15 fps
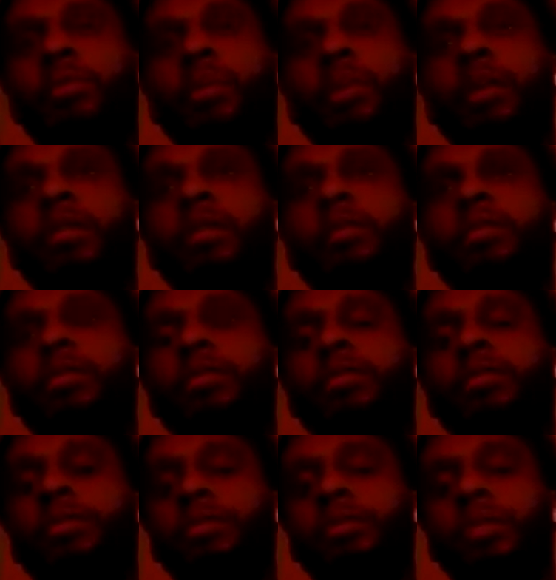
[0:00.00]
ball
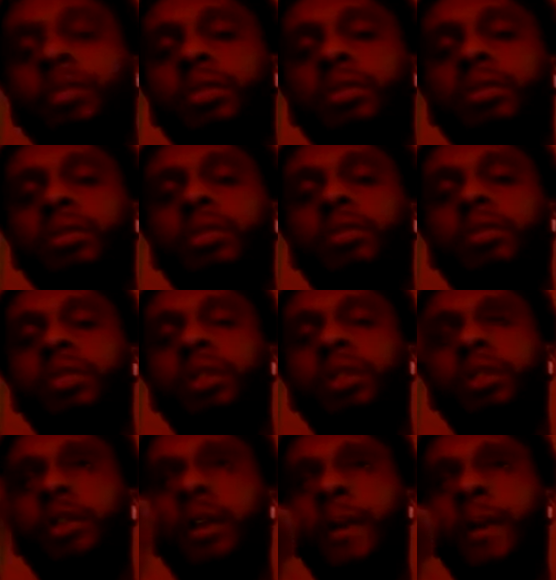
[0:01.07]
going on the low. Like